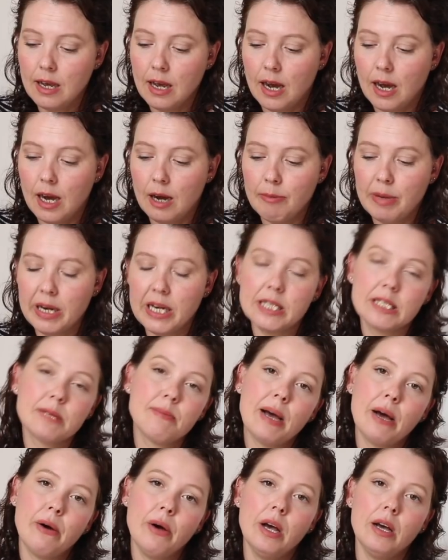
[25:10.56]
and it's
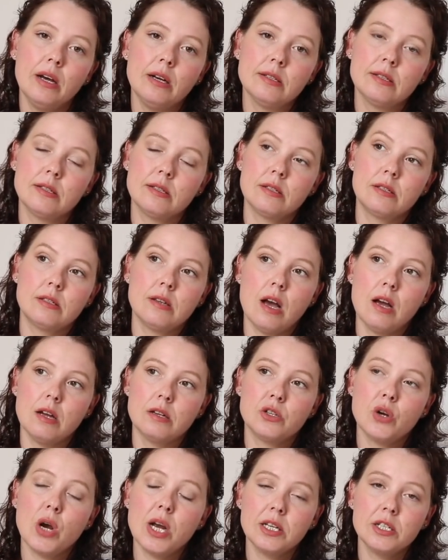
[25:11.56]
about her
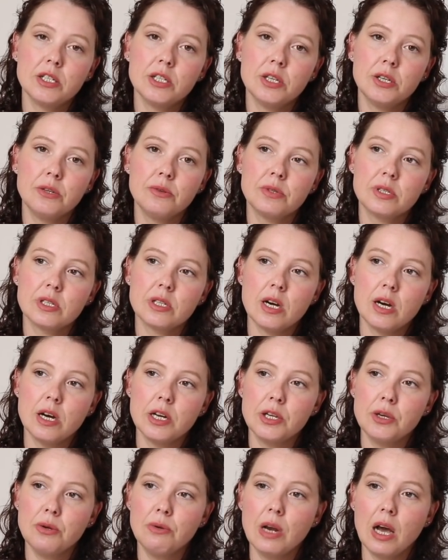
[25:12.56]
trying to start
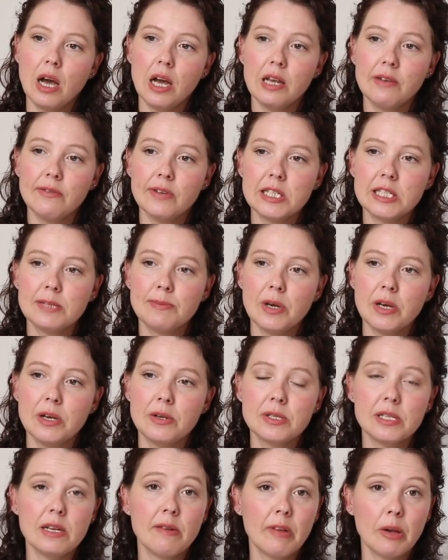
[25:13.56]
a new life, I
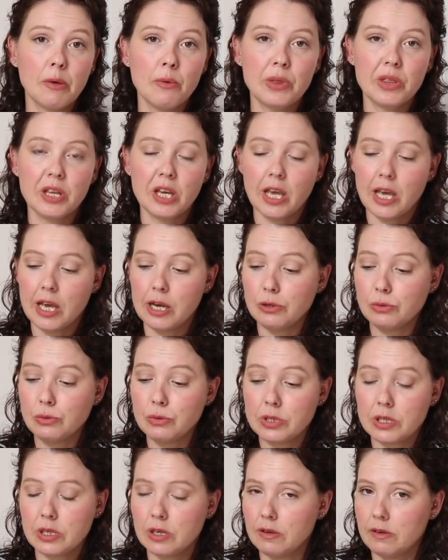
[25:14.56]
suppose, living with the
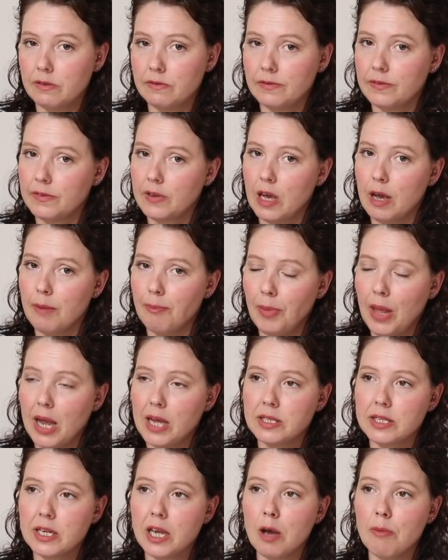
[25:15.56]
guilt of
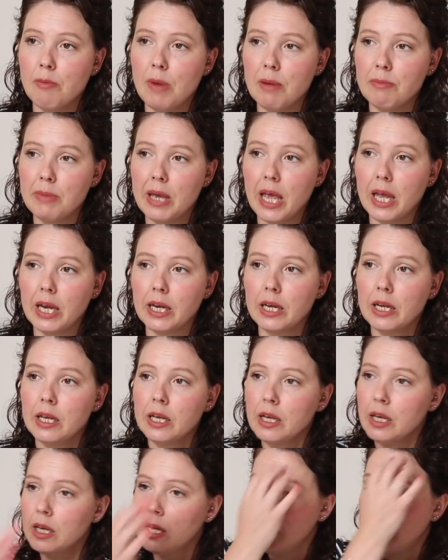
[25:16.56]
handing her mum in
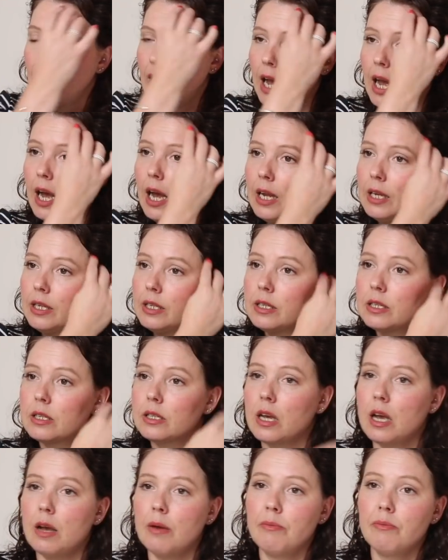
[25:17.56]
and
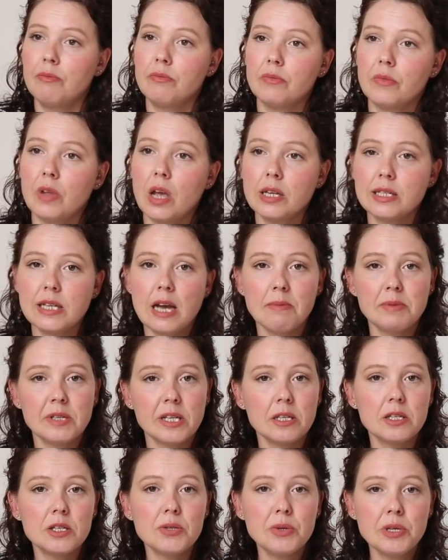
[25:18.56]

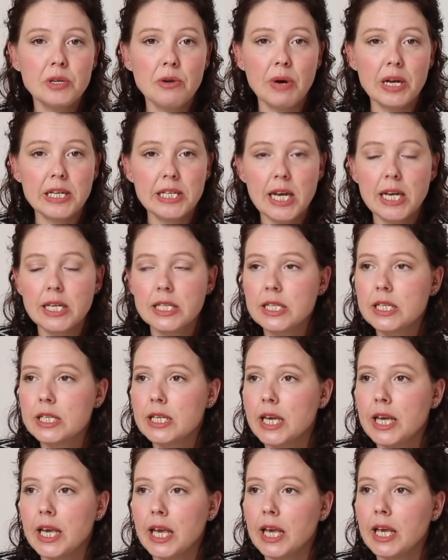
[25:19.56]
adapting to a new
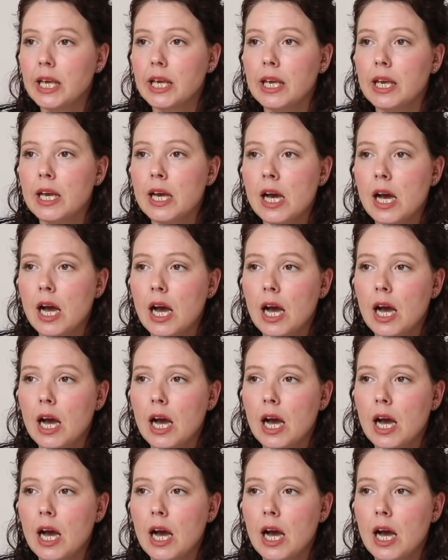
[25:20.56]
identity.